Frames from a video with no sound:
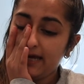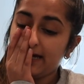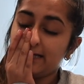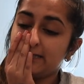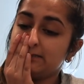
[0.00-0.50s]

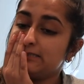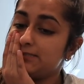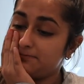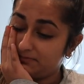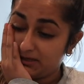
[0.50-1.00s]

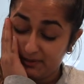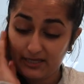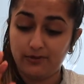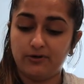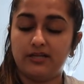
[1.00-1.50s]
and maybe
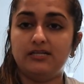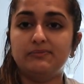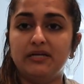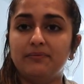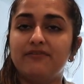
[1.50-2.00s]
eat one of these
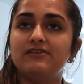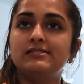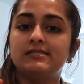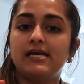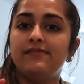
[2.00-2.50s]
mini
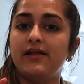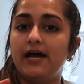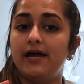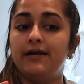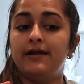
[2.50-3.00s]
muffins and
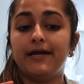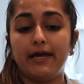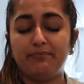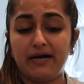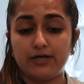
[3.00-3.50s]
then
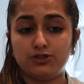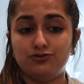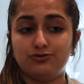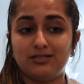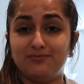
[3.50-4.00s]
get back
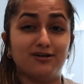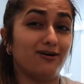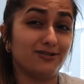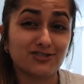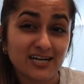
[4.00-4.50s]
to some
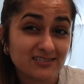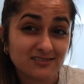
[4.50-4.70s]
contract